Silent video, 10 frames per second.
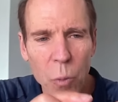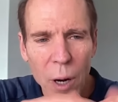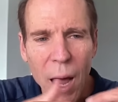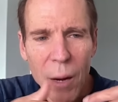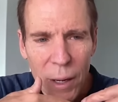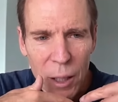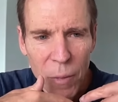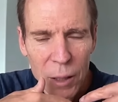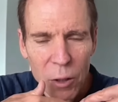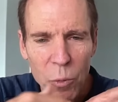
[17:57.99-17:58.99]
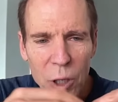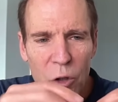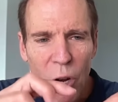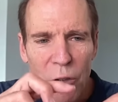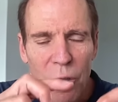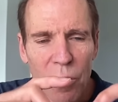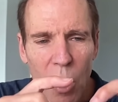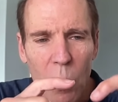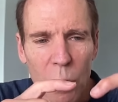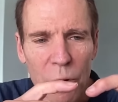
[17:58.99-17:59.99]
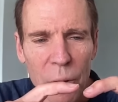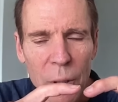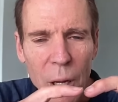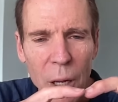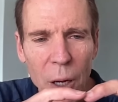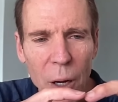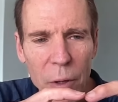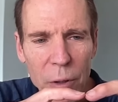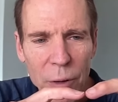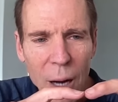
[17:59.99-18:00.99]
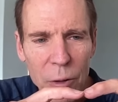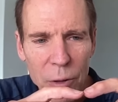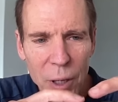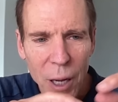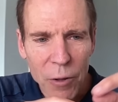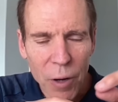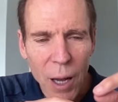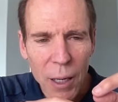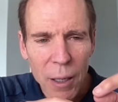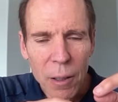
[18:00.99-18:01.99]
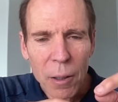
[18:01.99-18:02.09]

what I recommend is we adjust the dose of the, DHA